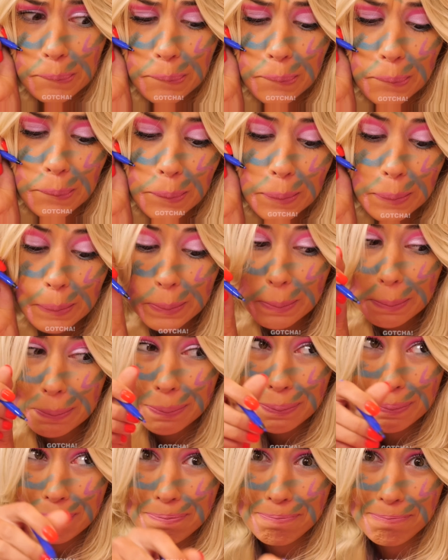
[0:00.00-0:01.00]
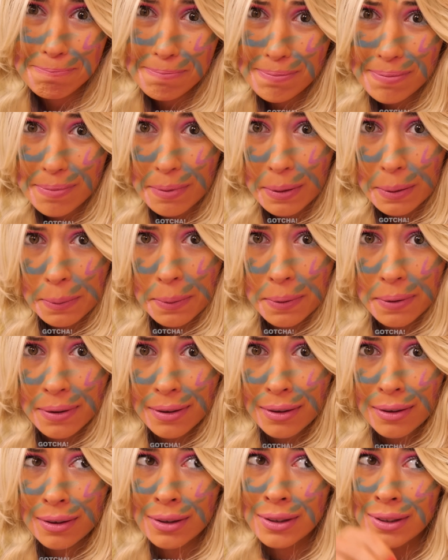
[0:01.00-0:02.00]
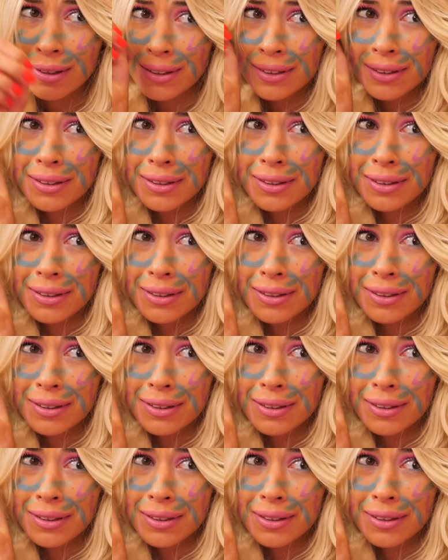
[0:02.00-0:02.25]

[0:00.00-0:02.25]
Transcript: Silly, that's not makeup.